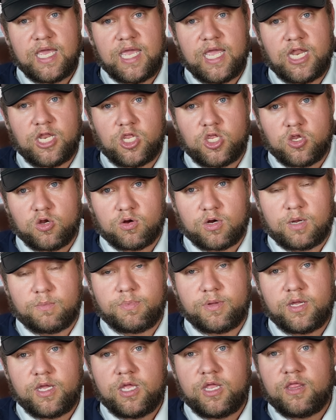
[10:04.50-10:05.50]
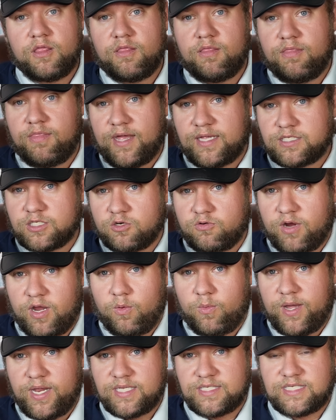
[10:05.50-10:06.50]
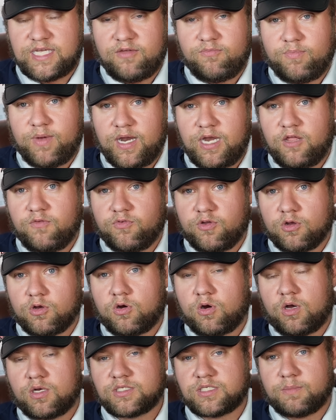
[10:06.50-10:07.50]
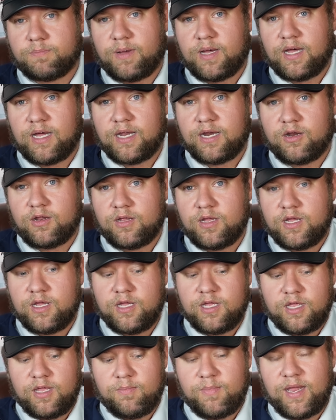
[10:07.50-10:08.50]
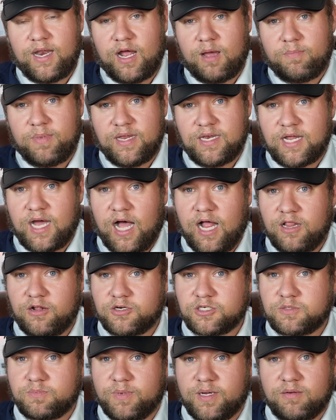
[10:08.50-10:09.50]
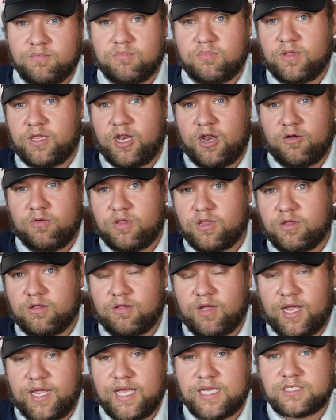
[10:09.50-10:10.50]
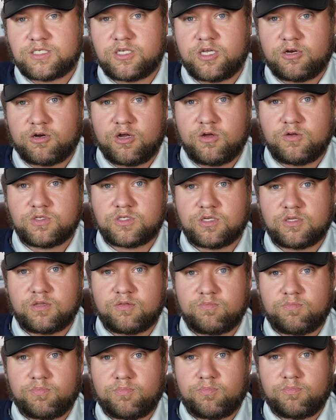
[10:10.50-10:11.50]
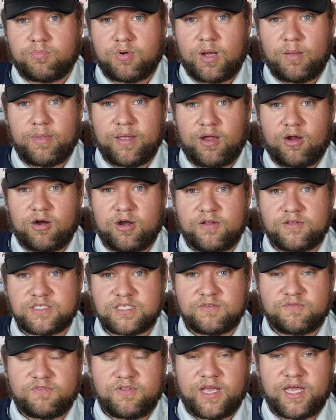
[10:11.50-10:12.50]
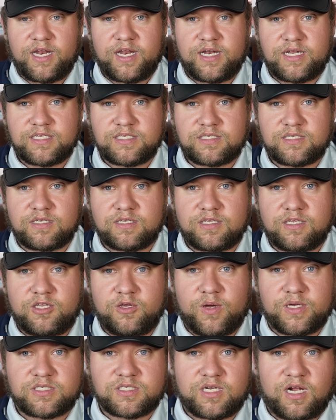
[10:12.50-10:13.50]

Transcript: in Europe. That's a great way to save money if you're across the pond. It may not be dollars, but you know, I guess euros probably aren't as inflated as US